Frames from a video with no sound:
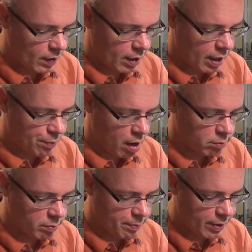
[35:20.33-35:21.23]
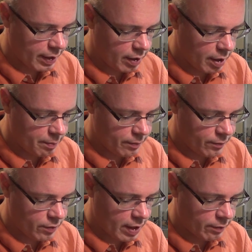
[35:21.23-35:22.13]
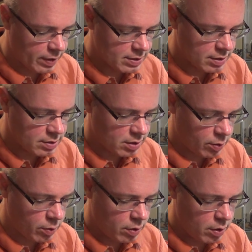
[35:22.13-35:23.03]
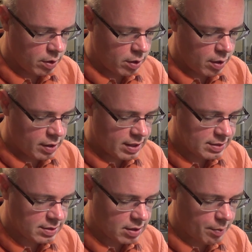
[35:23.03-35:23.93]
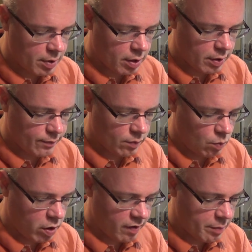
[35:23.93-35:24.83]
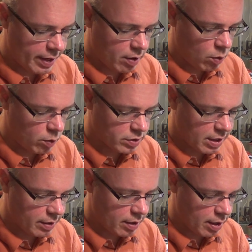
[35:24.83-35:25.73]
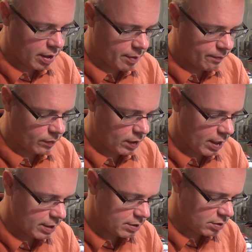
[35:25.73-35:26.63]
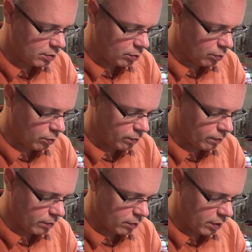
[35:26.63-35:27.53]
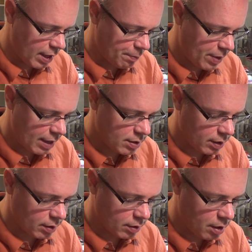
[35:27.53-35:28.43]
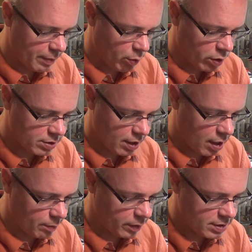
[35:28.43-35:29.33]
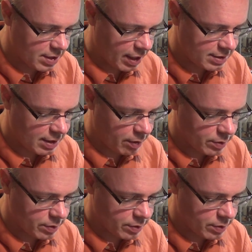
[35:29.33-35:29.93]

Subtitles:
And I'd probably pick it up for that reason. So this summer, one of my goals is to get painting on my Orcs and Goblins that I said I